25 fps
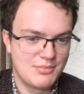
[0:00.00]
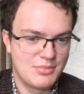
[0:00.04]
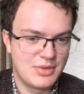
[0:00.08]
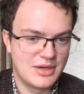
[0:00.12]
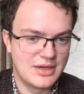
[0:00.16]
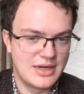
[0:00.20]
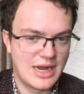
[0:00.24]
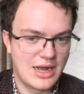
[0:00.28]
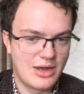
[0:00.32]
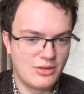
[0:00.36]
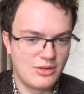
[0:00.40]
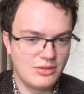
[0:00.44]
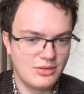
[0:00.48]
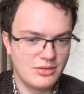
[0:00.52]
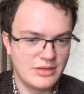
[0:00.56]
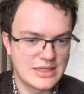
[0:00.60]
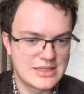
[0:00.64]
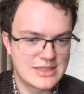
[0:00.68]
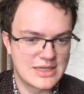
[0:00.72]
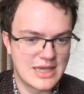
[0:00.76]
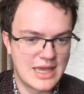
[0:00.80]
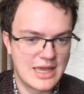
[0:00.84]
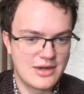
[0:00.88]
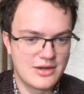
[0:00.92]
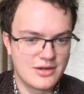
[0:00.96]
But now
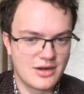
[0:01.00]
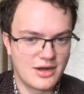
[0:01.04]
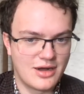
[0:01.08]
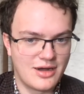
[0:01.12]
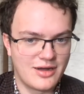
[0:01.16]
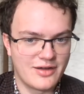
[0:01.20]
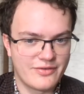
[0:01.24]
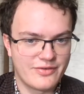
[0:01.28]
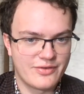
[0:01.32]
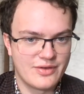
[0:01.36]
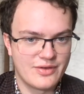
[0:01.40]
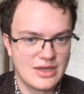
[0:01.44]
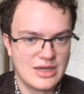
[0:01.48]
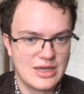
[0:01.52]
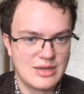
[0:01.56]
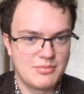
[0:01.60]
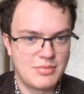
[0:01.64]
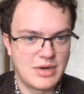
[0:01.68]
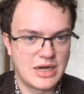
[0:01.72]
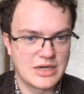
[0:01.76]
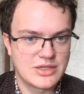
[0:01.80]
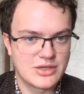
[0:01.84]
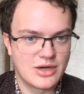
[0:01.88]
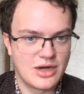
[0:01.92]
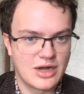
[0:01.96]
let's end off
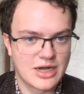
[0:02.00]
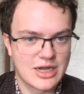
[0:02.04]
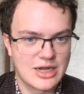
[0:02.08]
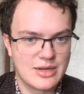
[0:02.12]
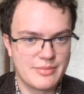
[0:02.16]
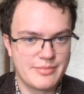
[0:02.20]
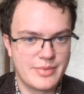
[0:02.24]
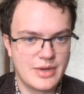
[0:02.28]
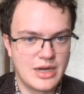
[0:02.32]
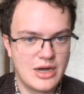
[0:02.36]
by talking